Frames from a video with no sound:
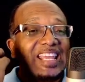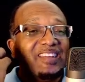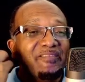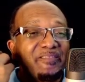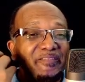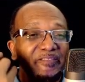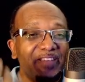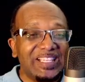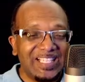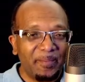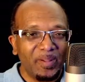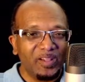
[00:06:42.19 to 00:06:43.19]

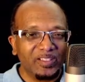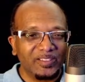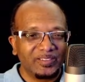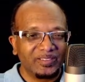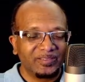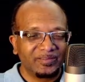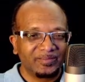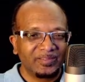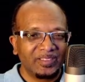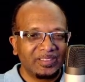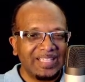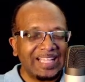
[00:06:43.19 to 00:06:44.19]
invisible.
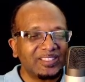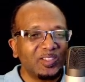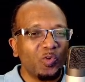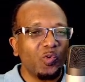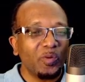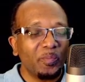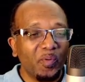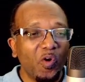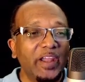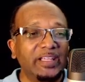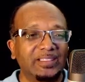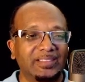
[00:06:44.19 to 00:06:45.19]
That's the whole
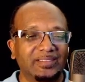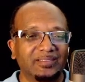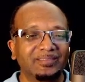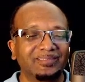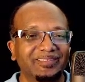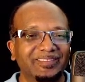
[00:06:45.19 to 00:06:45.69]
point.